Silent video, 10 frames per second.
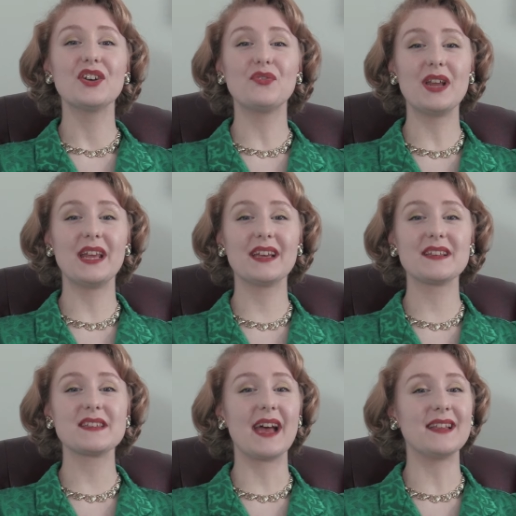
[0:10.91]

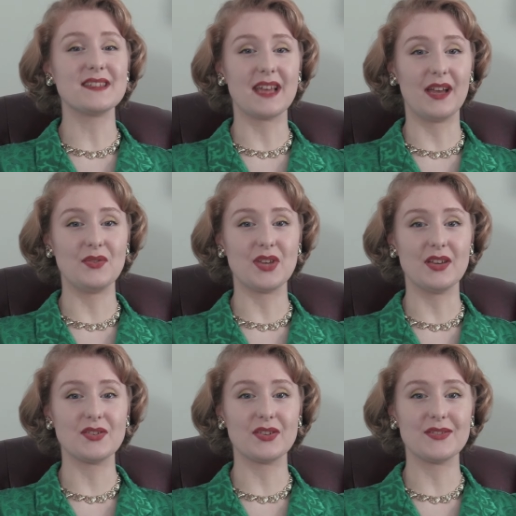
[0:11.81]
Greetings and
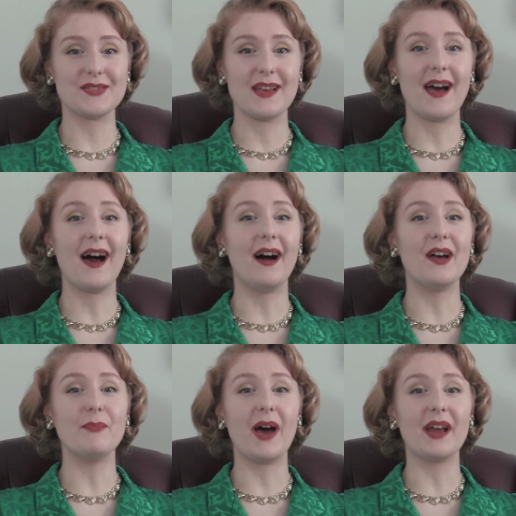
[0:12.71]
salutations.
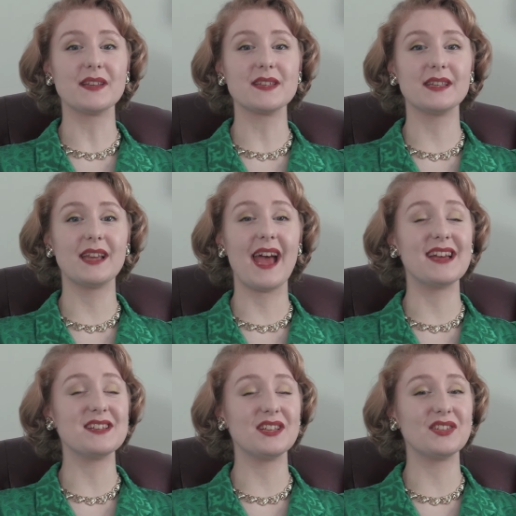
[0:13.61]
I'm Madison,
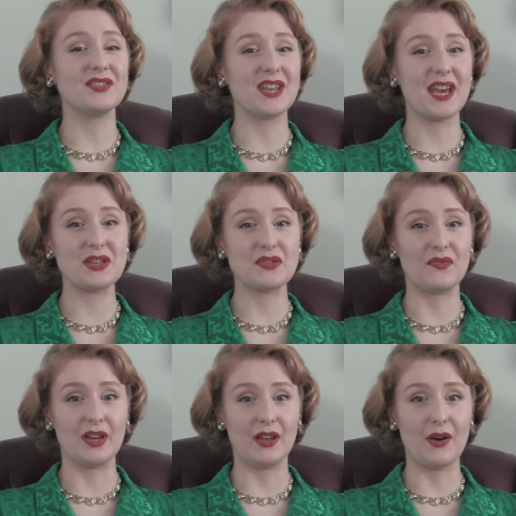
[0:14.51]
and in today's
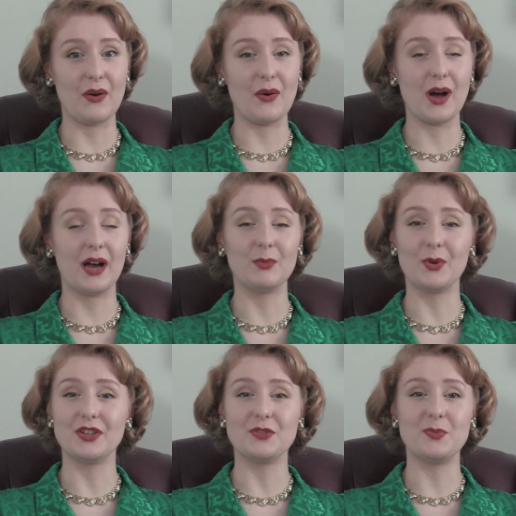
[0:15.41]
video, I'm
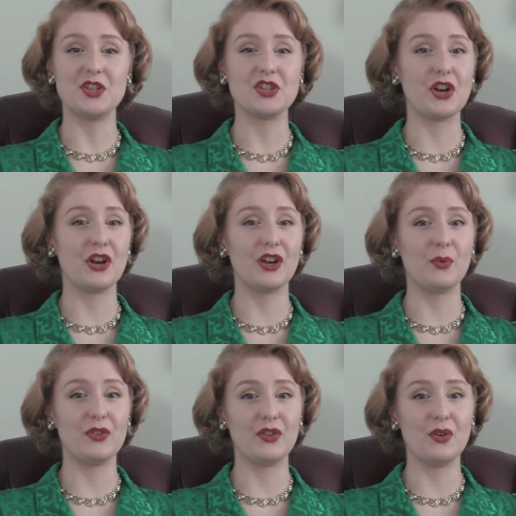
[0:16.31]
going to be sharing
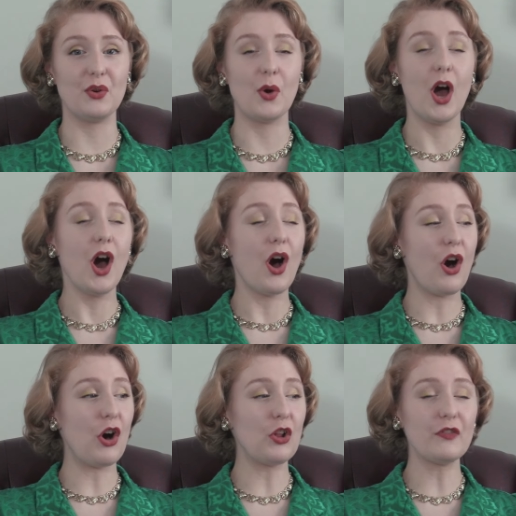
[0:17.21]
with you
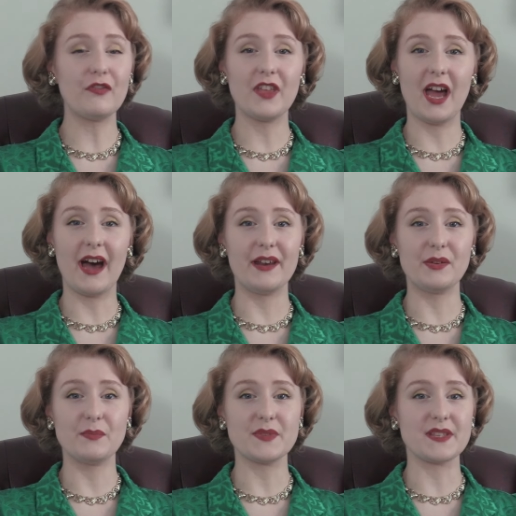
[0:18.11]
all of the
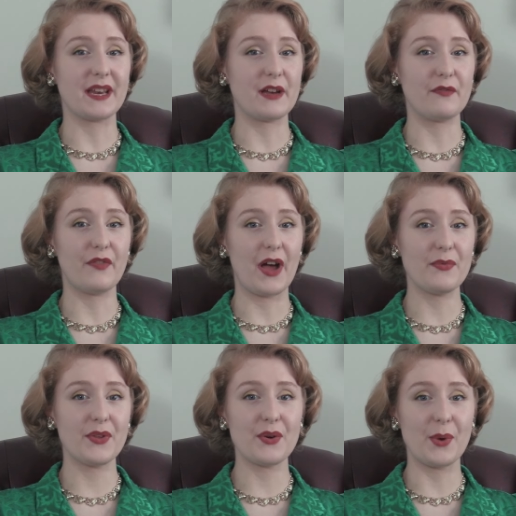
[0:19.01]
items that have
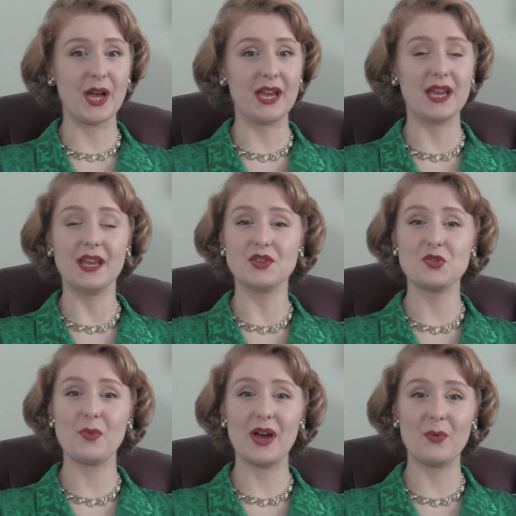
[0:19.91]
found their way into
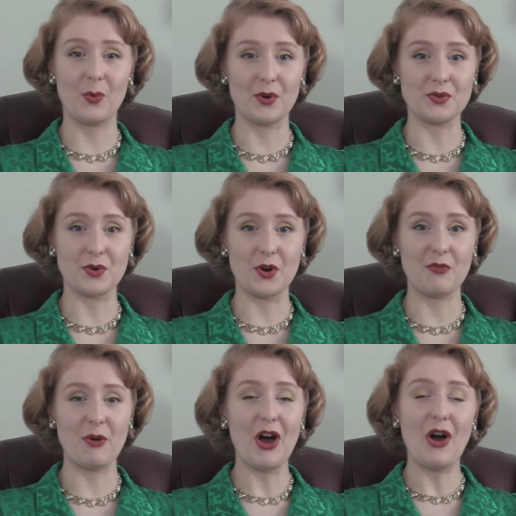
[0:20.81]
my
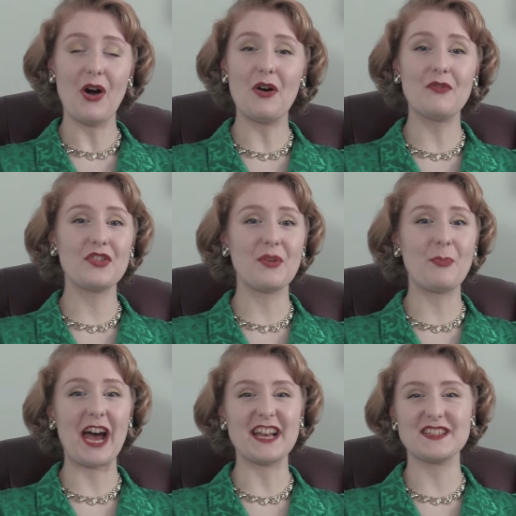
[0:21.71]
wardrobe over the
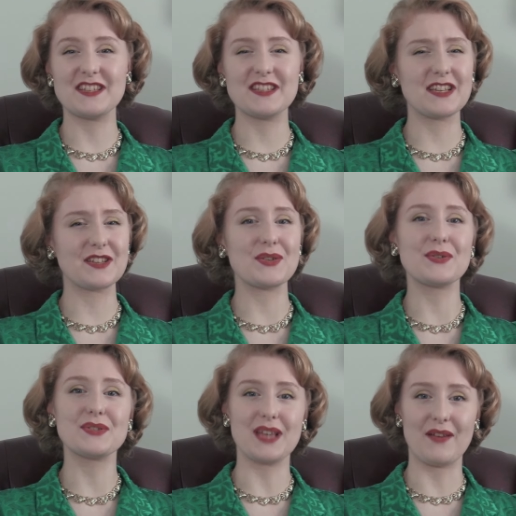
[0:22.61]
past 6 or
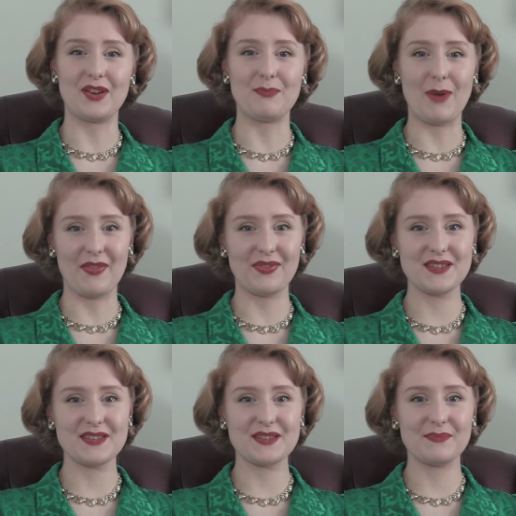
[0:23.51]
7
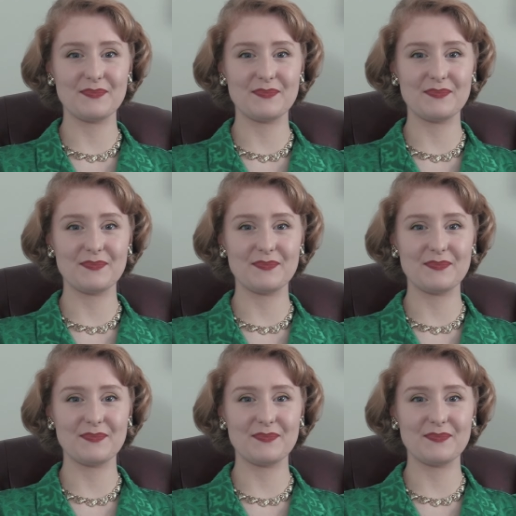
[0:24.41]
months.